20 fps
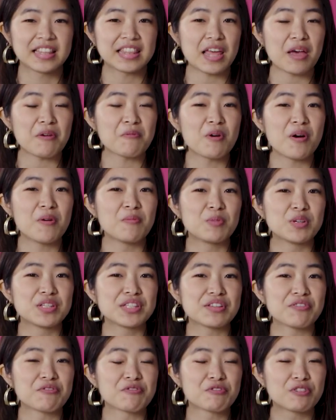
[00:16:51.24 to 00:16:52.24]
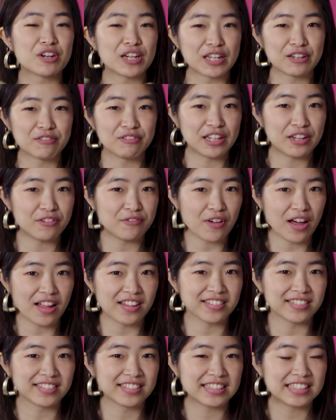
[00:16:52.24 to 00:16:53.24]
That one was really, really
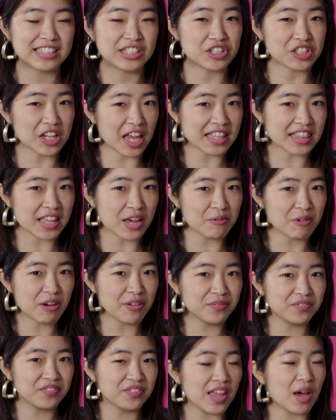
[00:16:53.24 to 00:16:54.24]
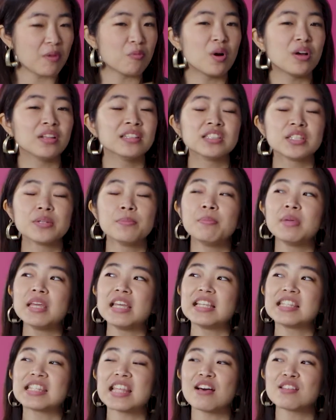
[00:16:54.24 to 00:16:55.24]
fun. Did you like that one? That one to
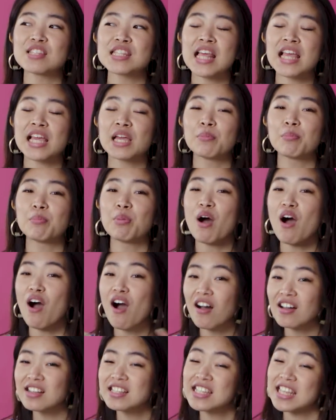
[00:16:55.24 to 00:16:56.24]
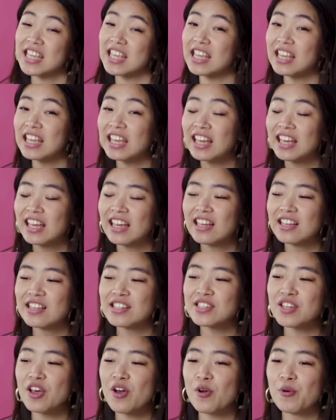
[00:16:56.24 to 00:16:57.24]
me sounds like a party.
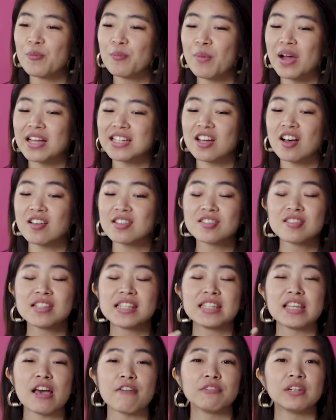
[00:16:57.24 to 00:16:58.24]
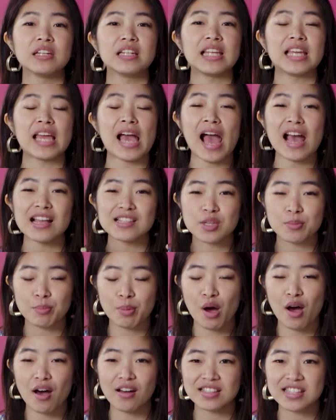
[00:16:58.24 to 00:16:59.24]
So my dancer is definitely at a
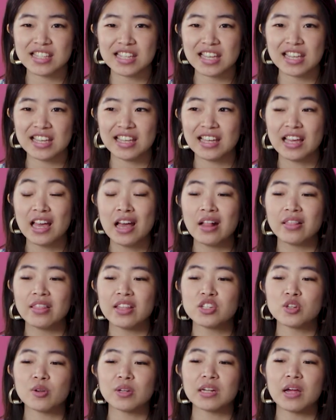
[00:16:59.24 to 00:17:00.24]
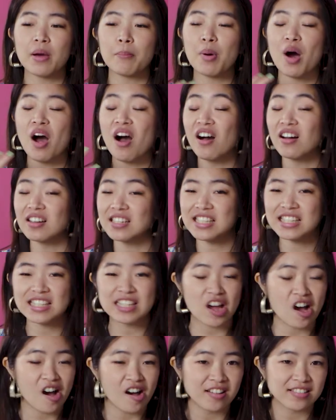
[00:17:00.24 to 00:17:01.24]
party. They're doing a party
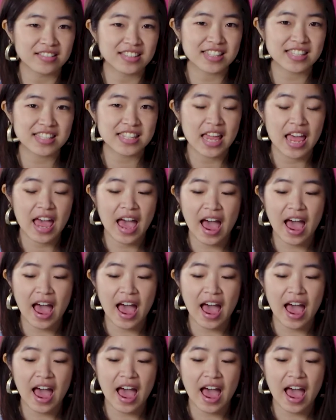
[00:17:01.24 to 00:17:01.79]
dance.